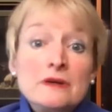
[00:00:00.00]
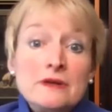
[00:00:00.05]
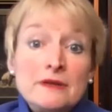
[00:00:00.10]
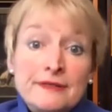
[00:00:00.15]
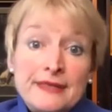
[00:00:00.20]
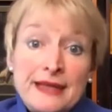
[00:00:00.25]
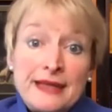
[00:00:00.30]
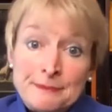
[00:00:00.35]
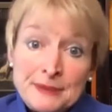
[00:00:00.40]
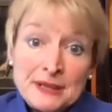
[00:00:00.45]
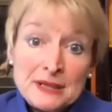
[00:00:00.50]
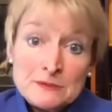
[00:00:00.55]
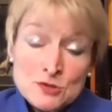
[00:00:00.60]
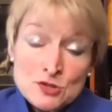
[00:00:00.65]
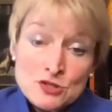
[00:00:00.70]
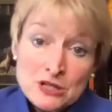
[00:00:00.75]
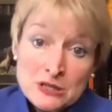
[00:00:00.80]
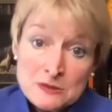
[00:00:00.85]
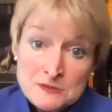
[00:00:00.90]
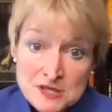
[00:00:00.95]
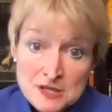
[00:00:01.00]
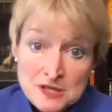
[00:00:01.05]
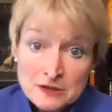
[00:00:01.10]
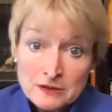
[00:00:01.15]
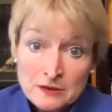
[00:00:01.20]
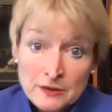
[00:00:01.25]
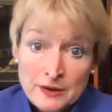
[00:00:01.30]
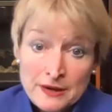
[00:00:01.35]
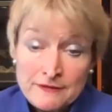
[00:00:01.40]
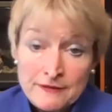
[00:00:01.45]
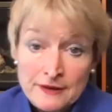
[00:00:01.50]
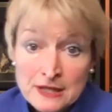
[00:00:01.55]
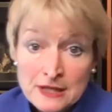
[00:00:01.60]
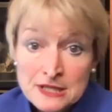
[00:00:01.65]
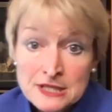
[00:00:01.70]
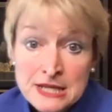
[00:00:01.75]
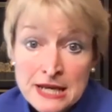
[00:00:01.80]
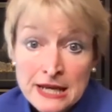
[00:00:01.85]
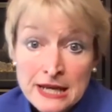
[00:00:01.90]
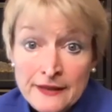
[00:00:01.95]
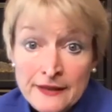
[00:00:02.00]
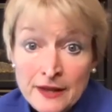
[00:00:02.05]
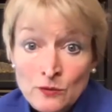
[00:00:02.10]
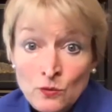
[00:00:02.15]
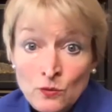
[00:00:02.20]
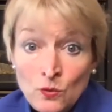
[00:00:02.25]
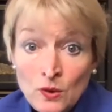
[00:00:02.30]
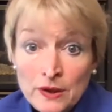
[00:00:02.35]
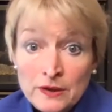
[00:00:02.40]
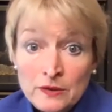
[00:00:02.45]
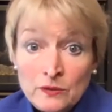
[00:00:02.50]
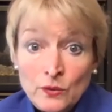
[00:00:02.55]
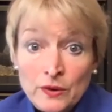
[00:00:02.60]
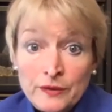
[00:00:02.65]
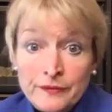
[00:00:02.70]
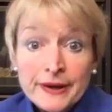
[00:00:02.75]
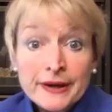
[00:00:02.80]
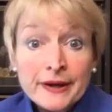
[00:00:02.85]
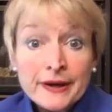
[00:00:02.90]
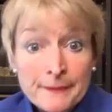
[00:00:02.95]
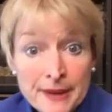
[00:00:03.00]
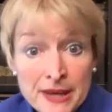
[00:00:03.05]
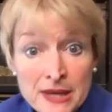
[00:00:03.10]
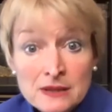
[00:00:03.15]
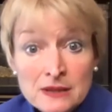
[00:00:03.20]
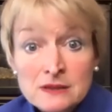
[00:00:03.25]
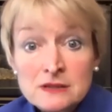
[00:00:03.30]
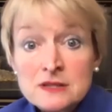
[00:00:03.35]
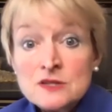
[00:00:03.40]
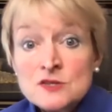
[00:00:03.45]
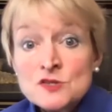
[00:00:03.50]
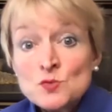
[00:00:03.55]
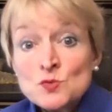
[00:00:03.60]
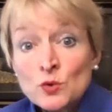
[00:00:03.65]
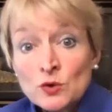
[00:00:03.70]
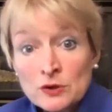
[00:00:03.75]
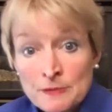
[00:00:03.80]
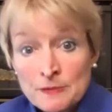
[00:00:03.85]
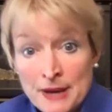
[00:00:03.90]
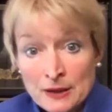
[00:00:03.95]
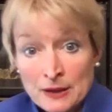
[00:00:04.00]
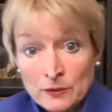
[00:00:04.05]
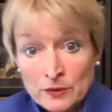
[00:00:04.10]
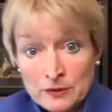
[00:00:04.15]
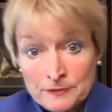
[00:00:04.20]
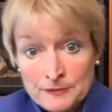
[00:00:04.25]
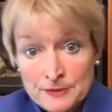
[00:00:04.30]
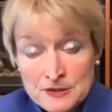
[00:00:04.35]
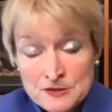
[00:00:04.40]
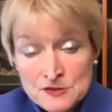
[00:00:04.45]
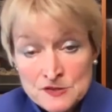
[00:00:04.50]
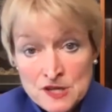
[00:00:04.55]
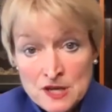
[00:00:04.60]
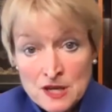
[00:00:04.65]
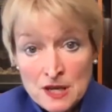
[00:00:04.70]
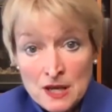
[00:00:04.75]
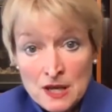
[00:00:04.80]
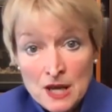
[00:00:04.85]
That becomes your time zero event. And then what we recommend is work backward and say,